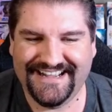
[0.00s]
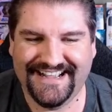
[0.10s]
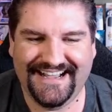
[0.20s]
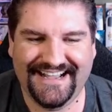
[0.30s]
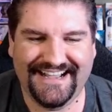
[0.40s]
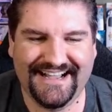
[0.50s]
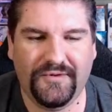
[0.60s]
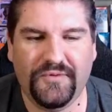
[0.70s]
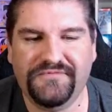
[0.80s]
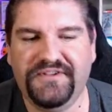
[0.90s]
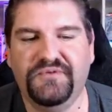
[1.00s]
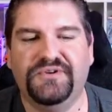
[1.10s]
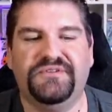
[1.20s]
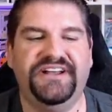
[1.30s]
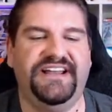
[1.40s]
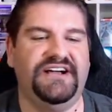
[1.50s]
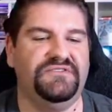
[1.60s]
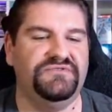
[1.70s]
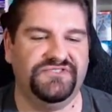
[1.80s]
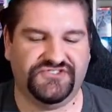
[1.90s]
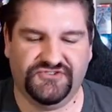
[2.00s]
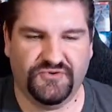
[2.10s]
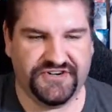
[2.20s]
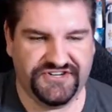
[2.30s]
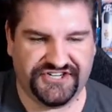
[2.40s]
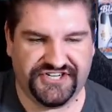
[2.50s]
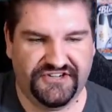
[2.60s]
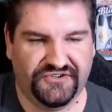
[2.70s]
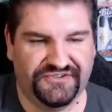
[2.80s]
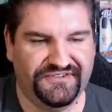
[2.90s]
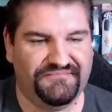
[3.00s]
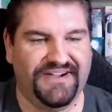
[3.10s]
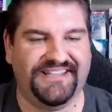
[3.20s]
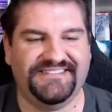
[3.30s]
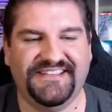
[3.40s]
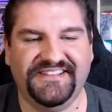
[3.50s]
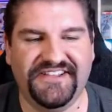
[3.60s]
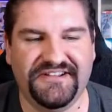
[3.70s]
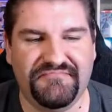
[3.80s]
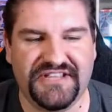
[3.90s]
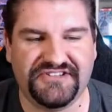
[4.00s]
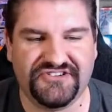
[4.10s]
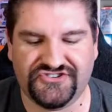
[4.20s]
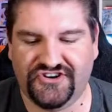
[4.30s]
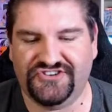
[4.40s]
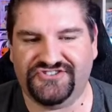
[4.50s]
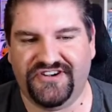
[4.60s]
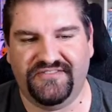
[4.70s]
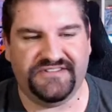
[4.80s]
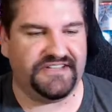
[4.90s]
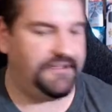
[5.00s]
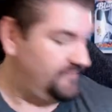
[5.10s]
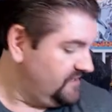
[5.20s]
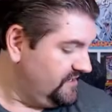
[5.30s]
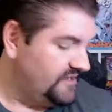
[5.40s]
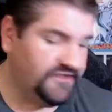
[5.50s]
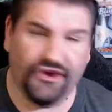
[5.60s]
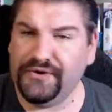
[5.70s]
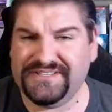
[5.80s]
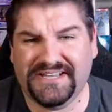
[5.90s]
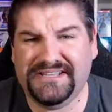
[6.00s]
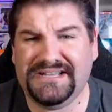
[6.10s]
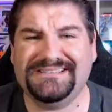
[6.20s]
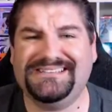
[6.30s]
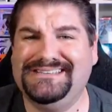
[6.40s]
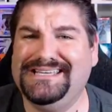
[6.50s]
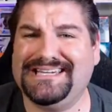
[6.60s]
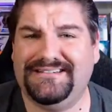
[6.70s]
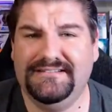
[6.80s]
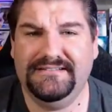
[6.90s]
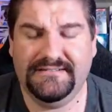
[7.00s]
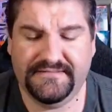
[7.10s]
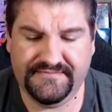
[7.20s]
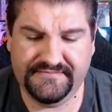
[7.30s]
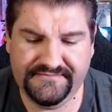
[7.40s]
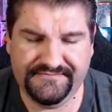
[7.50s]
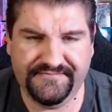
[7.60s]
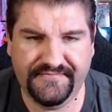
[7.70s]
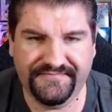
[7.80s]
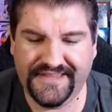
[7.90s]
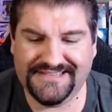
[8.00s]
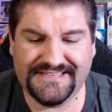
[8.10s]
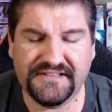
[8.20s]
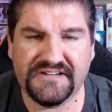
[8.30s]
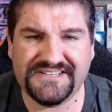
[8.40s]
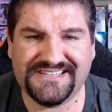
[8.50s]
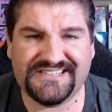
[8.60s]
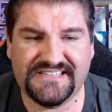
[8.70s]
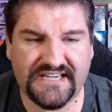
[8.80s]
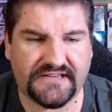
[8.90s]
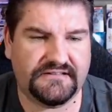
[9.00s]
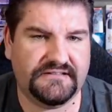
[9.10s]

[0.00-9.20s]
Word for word: Uh, ah, 1v1 right now. Sword and shield. My Inteleon beats your Charizard every time. Yo, Inteleon's sick. Inteleon's sick